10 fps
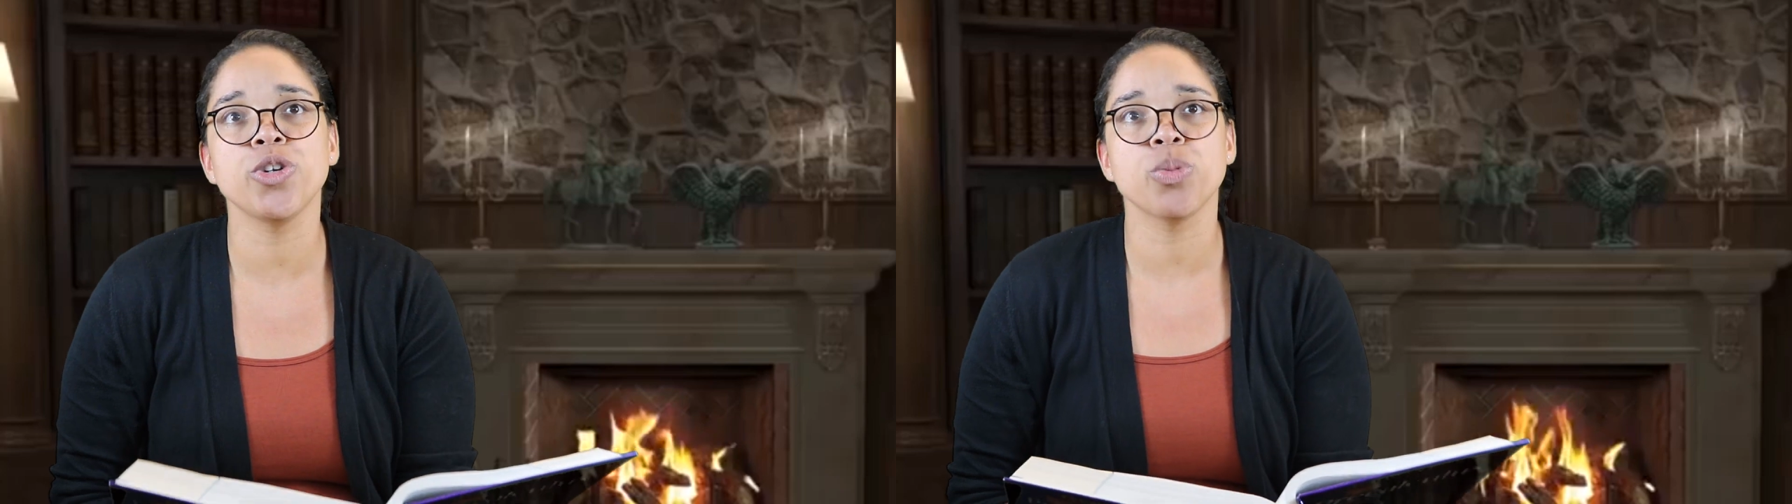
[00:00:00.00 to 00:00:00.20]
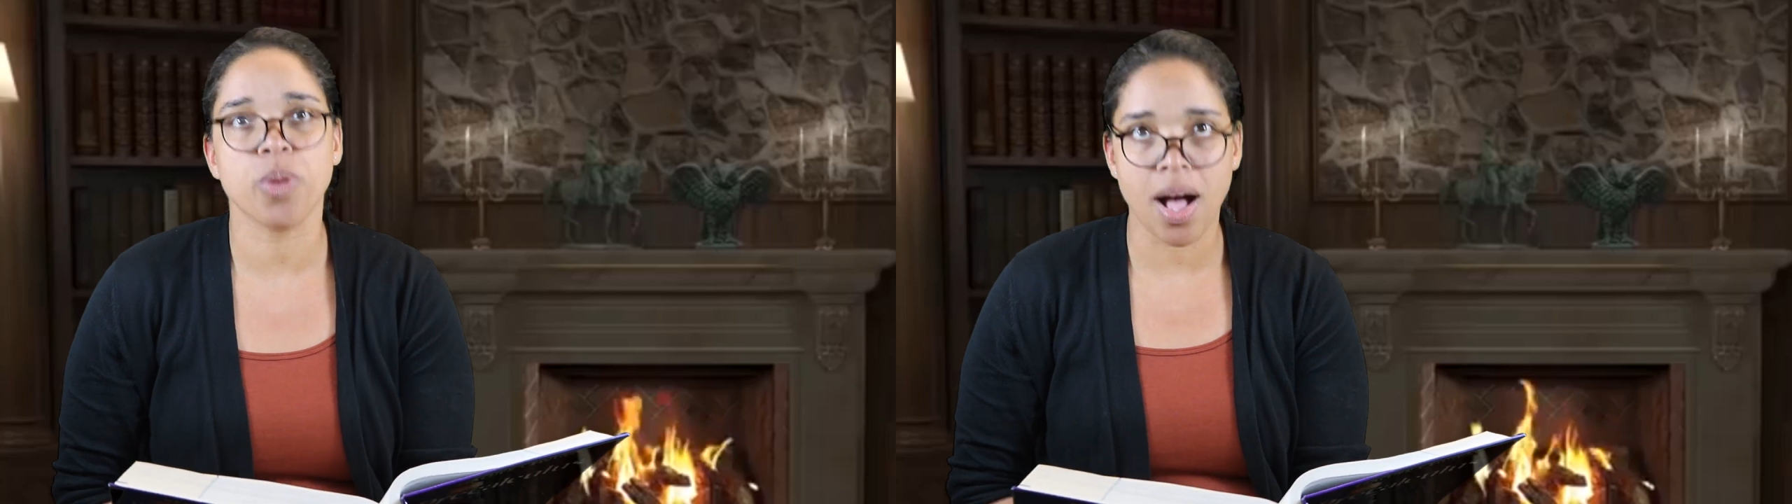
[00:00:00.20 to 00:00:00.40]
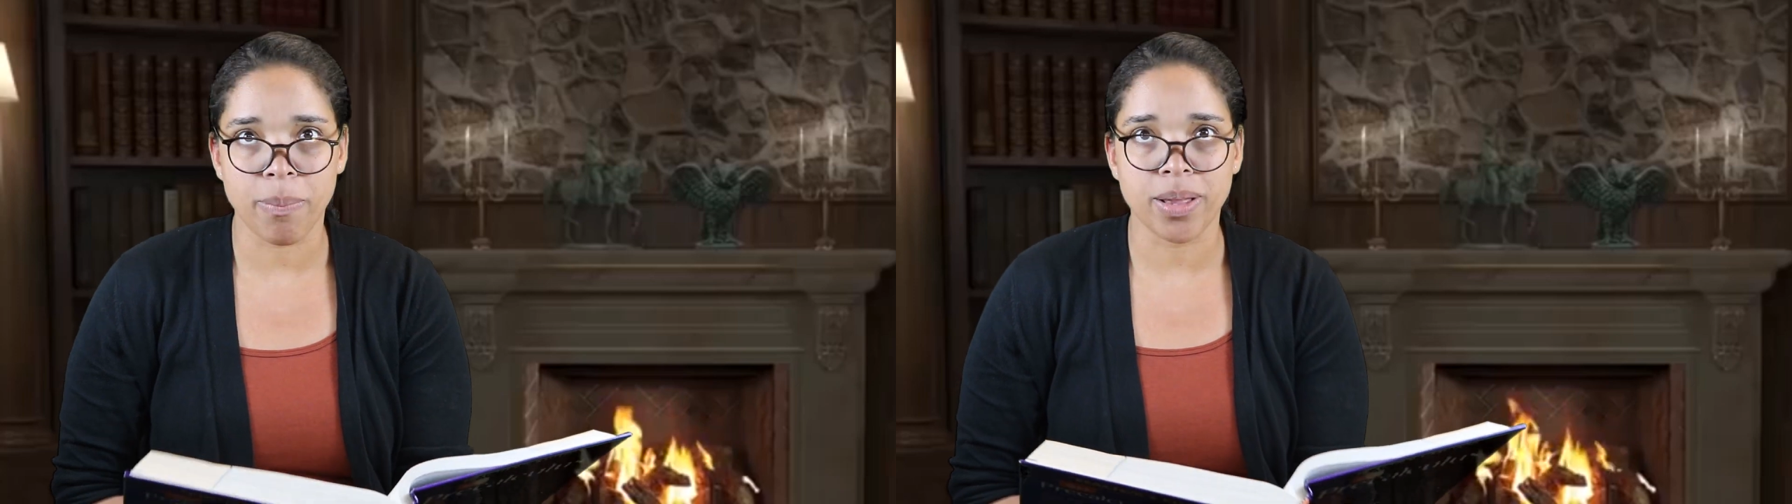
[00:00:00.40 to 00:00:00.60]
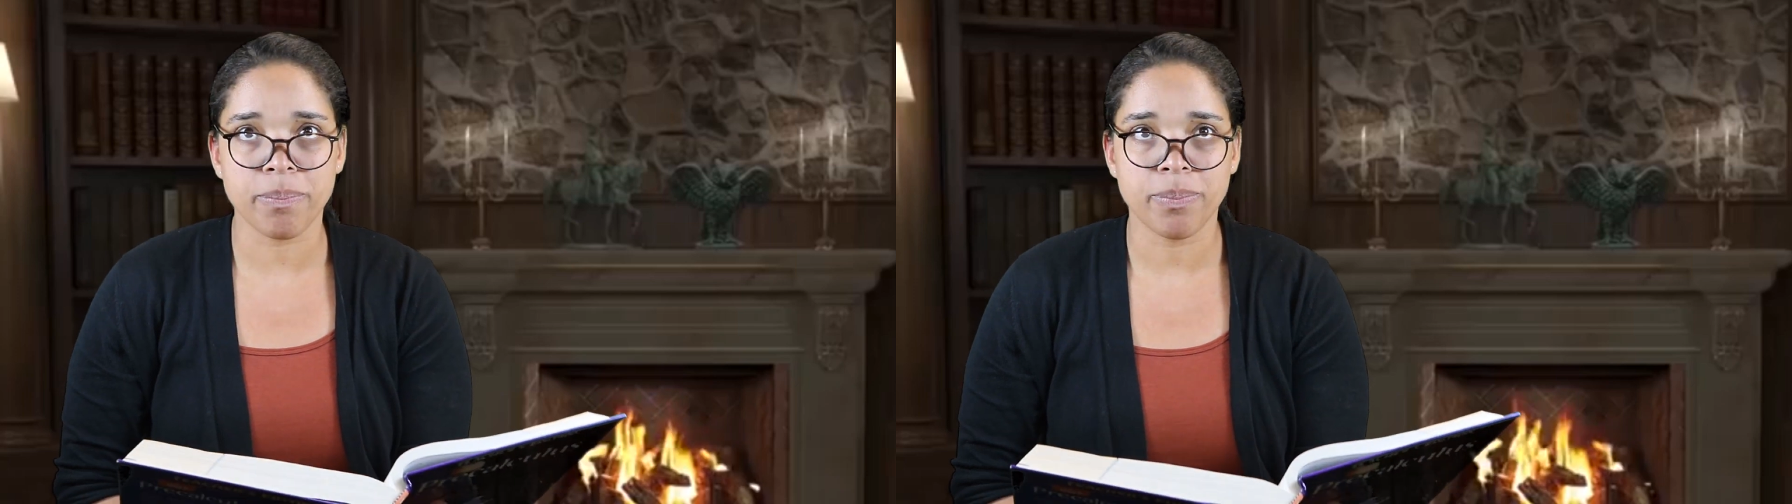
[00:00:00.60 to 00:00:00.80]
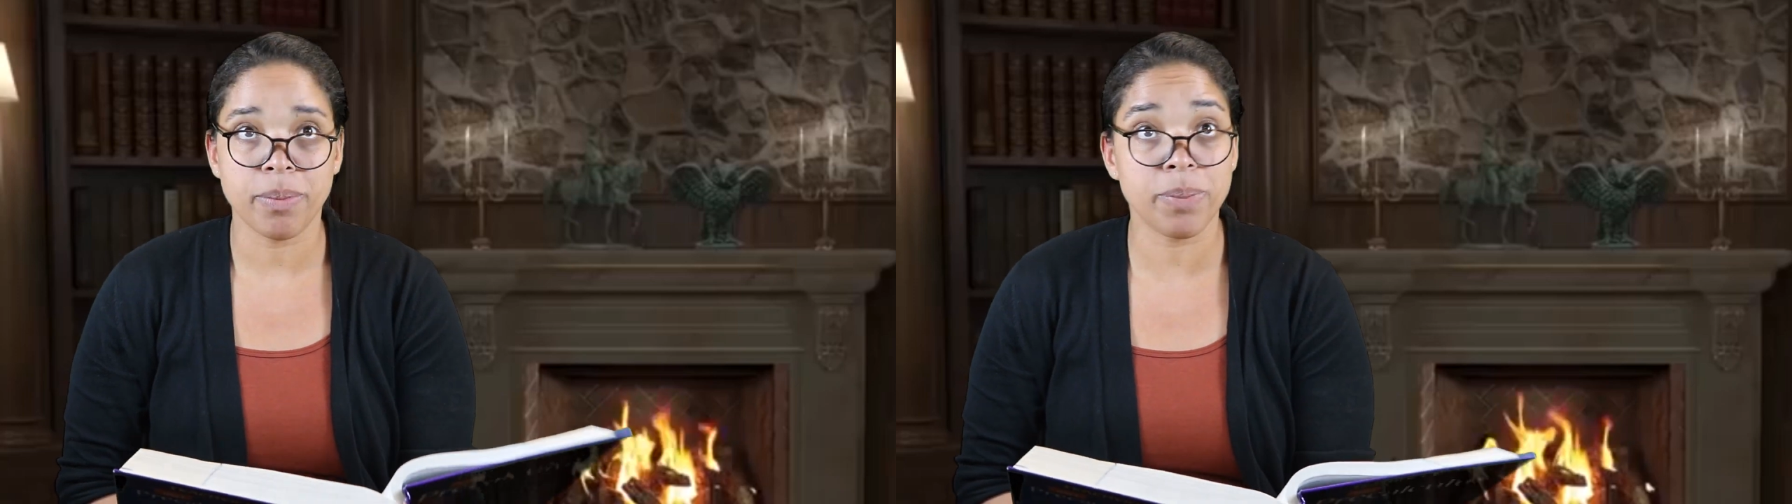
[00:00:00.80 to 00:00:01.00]
a new
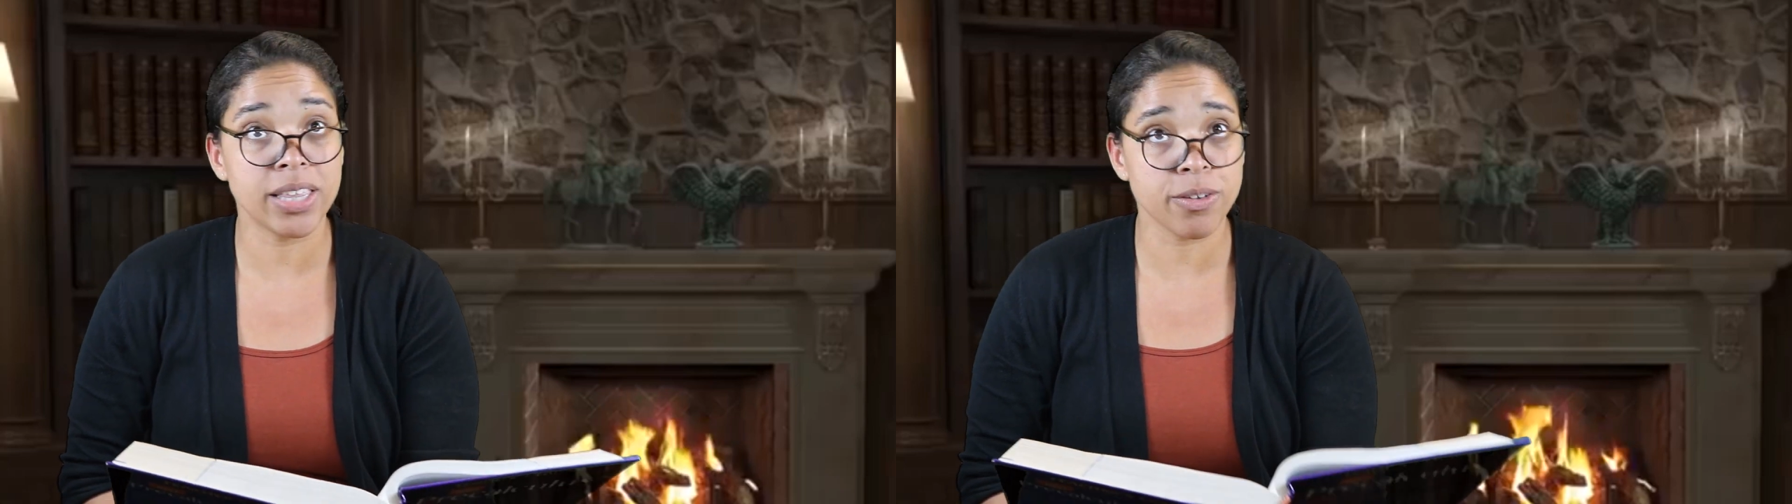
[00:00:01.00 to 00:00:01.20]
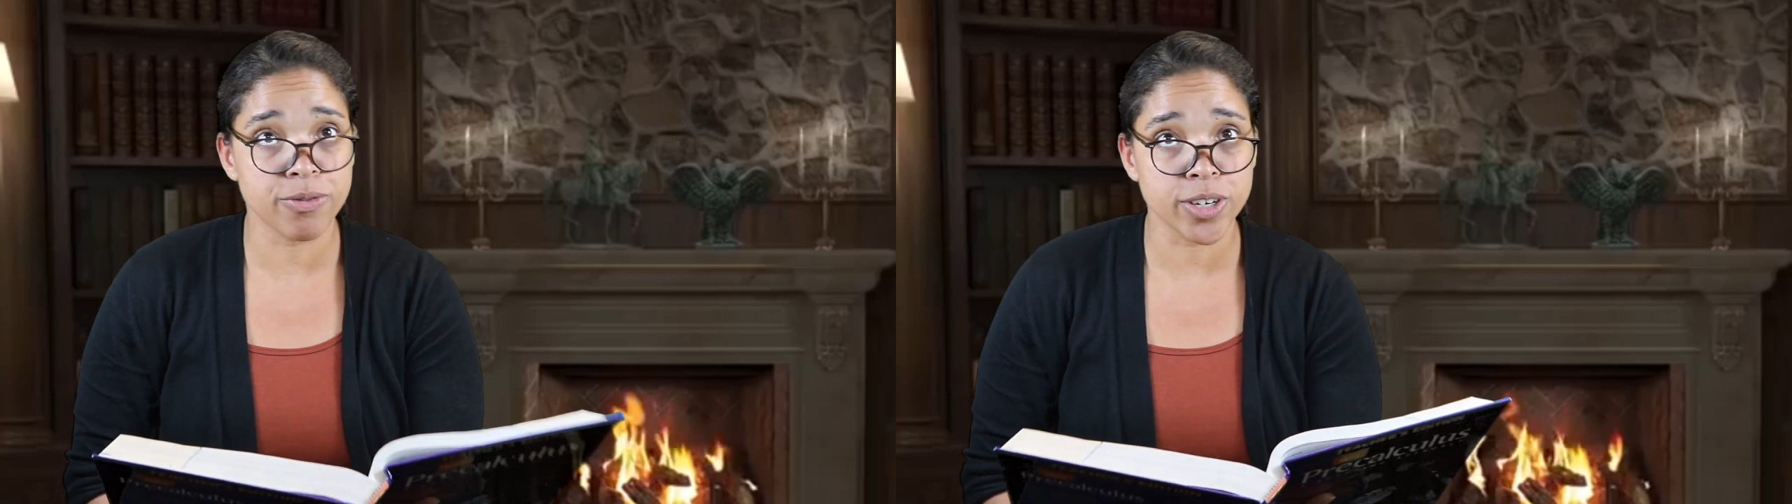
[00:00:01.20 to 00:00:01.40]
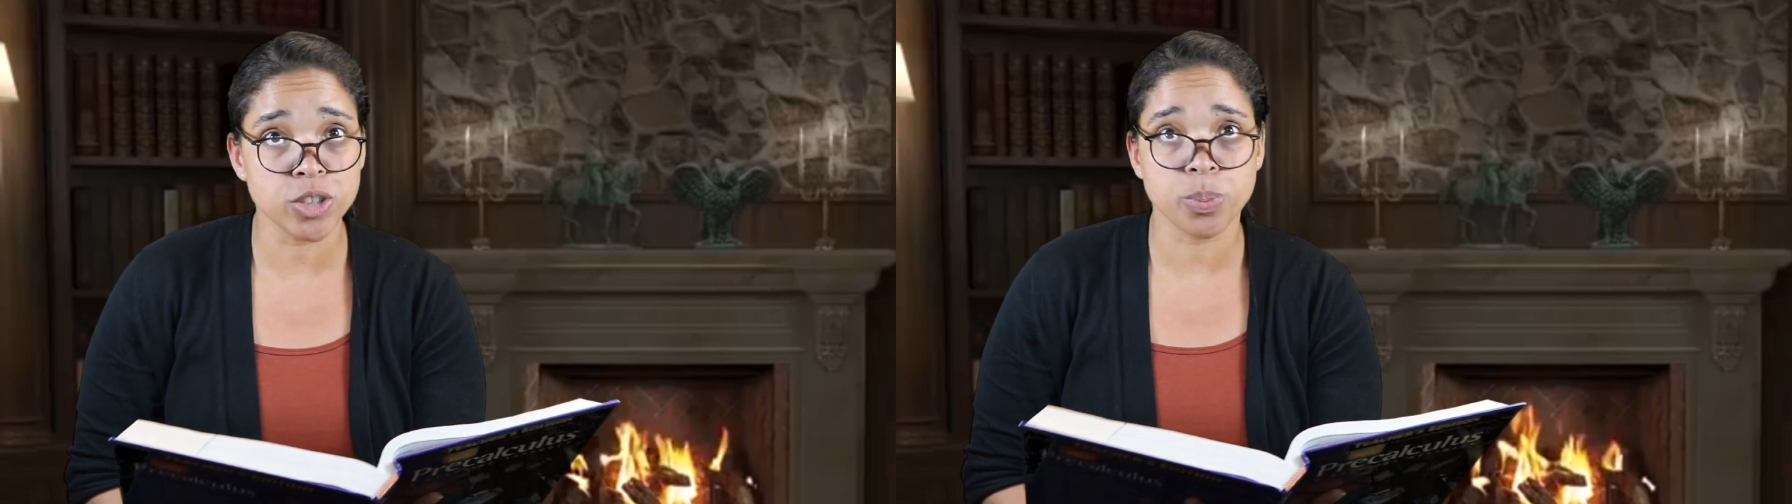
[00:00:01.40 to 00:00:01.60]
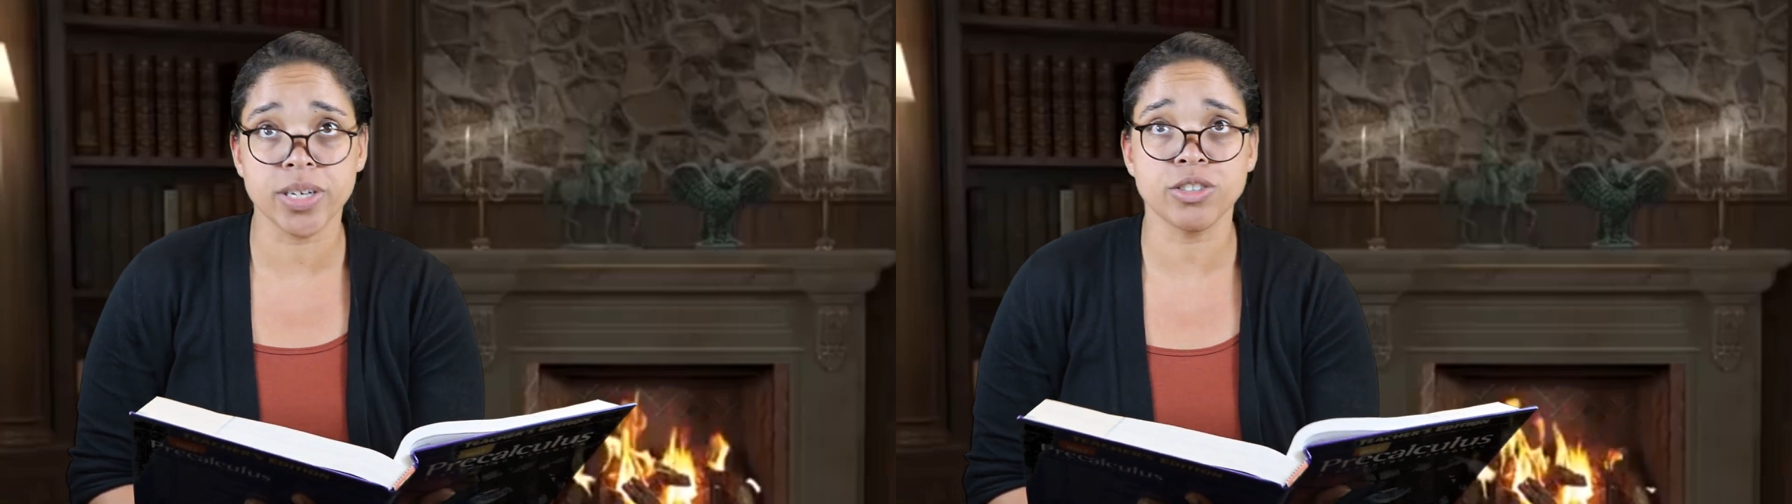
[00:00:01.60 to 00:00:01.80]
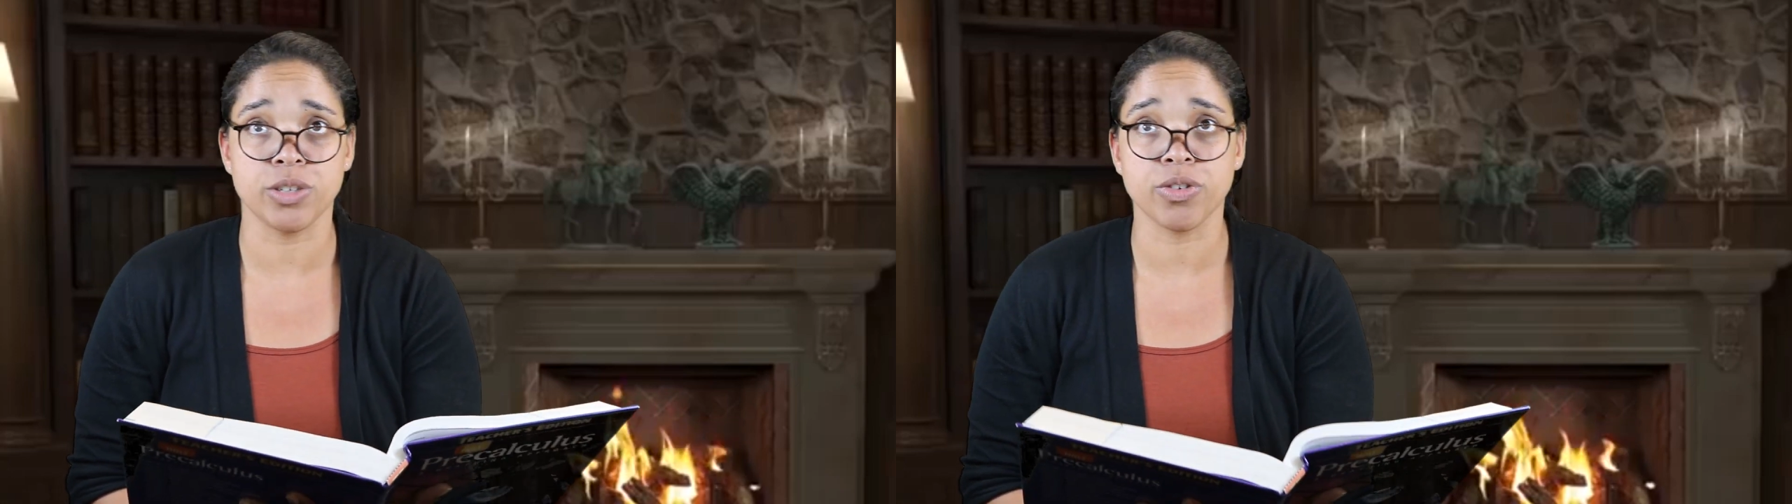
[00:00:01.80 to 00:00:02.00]
problem. Be the first
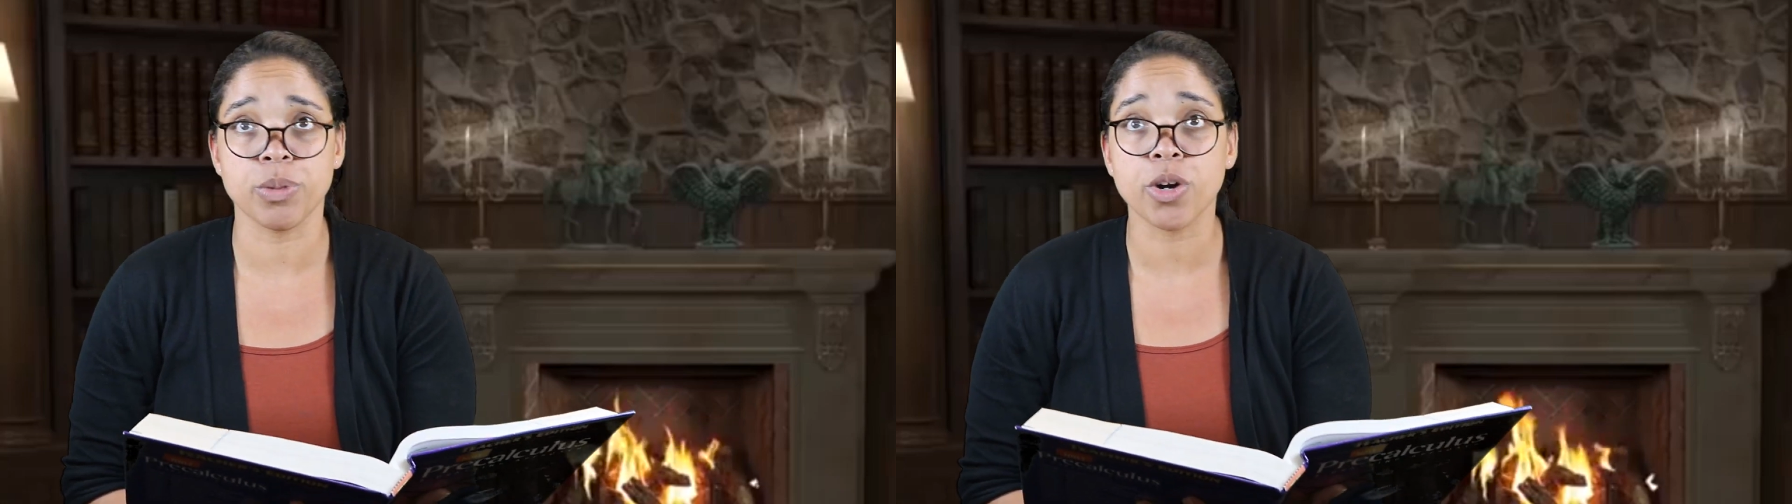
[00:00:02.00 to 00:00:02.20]
person from